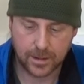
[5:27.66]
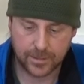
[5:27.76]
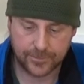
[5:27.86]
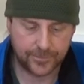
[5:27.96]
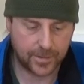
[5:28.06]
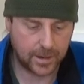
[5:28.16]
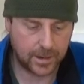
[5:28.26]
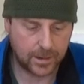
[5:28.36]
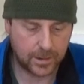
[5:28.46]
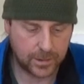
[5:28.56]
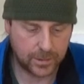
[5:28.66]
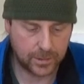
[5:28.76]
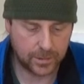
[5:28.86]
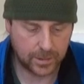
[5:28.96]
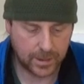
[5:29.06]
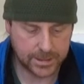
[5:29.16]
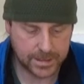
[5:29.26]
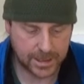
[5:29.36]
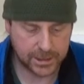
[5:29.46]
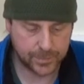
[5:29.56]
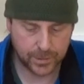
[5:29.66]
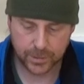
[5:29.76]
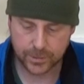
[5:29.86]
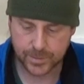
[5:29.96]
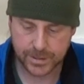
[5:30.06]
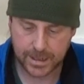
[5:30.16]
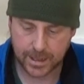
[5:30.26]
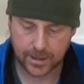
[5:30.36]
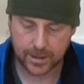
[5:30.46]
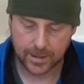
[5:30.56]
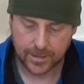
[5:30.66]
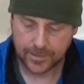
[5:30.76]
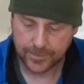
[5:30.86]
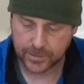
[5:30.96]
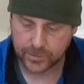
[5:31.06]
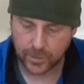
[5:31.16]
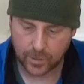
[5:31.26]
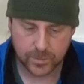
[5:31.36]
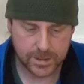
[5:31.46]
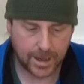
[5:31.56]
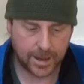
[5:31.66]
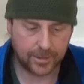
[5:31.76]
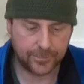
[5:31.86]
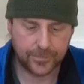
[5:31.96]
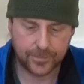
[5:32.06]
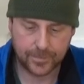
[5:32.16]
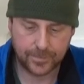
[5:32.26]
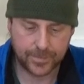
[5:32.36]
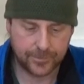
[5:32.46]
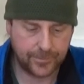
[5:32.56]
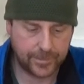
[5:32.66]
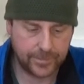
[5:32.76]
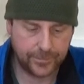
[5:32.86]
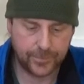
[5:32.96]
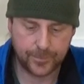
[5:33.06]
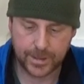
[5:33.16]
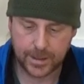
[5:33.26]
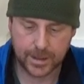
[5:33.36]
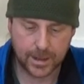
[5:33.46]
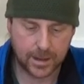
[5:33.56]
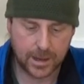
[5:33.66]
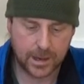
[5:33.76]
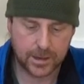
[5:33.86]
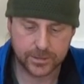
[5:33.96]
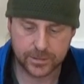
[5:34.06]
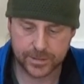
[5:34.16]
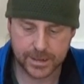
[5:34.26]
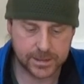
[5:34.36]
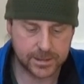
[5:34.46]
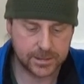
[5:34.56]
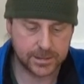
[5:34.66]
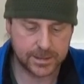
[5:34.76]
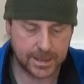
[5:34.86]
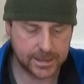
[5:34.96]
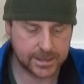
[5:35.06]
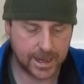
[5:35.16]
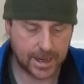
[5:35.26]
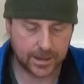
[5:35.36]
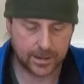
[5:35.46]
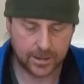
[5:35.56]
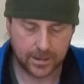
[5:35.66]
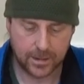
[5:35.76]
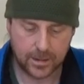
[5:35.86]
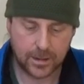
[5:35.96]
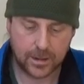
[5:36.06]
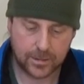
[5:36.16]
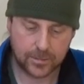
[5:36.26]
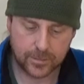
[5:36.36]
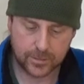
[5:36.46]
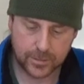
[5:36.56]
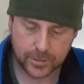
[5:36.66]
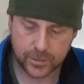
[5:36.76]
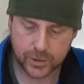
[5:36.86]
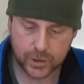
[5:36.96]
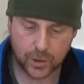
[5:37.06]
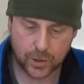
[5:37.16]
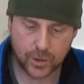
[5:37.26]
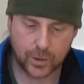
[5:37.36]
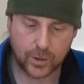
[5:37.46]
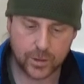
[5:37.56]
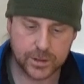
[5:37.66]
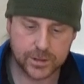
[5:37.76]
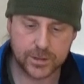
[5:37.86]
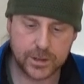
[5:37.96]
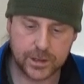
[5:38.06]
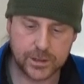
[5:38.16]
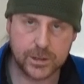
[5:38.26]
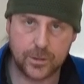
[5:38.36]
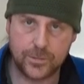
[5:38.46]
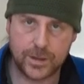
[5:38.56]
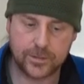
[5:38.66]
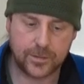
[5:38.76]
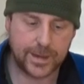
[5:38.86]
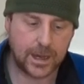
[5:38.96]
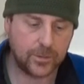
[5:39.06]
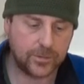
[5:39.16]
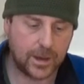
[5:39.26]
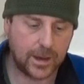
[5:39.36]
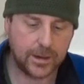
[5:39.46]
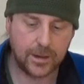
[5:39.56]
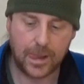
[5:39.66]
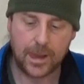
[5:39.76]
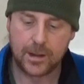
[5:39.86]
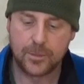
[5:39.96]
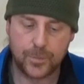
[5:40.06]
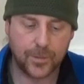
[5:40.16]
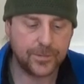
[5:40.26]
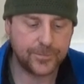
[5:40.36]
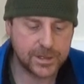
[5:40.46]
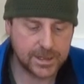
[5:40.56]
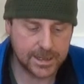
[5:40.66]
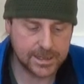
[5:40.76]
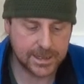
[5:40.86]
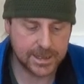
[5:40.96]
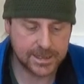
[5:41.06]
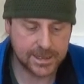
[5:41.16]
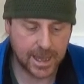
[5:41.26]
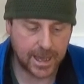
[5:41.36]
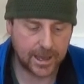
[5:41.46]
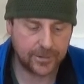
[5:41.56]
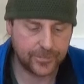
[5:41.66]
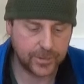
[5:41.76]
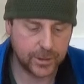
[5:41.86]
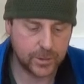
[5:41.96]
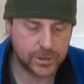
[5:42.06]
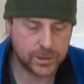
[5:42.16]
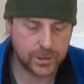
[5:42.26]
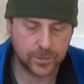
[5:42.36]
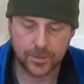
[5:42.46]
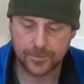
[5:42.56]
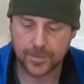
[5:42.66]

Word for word: of uh, attachment loops here that don't have the very familiar Arc'teryx zigzag shock cord so you can stow things on the outside but the facility is there for you to